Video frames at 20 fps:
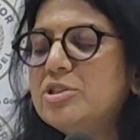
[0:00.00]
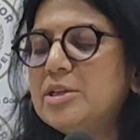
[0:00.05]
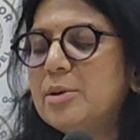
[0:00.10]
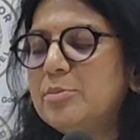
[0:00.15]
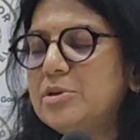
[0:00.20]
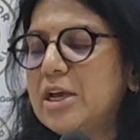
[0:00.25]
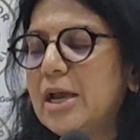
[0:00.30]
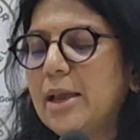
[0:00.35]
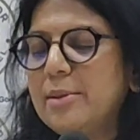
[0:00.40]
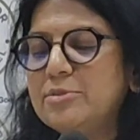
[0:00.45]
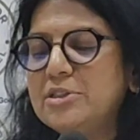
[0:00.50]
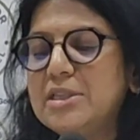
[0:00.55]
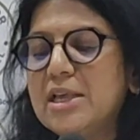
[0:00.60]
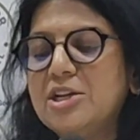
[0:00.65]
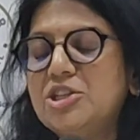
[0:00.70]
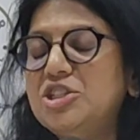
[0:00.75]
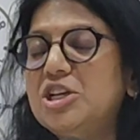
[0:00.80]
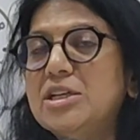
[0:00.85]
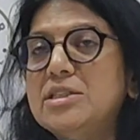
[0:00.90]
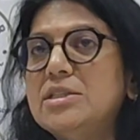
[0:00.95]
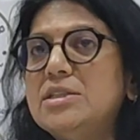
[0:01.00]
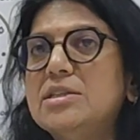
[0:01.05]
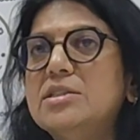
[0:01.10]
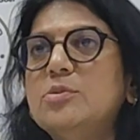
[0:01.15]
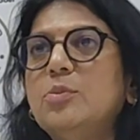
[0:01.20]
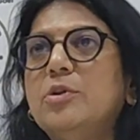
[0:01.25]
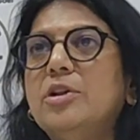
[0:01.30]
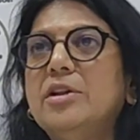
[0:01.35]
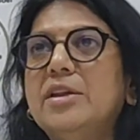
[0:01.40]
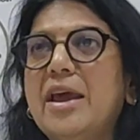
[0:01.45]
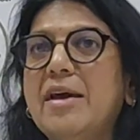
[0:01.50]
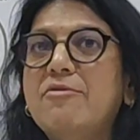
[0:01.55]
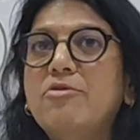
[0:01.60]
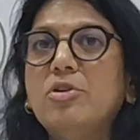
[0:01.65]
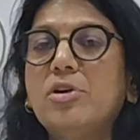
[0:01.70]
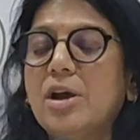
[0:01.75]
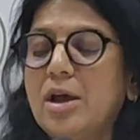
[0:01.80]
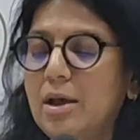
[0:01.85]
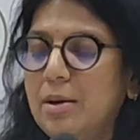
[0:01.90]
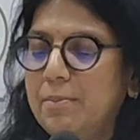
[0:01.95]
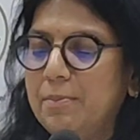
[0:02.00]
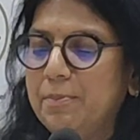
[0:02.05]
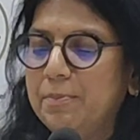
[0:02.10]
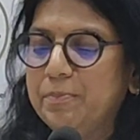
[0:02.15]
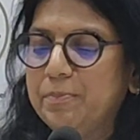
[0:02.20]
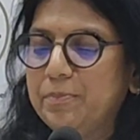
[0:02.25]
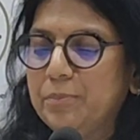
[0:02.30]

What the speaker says: sometimes that justice will never come.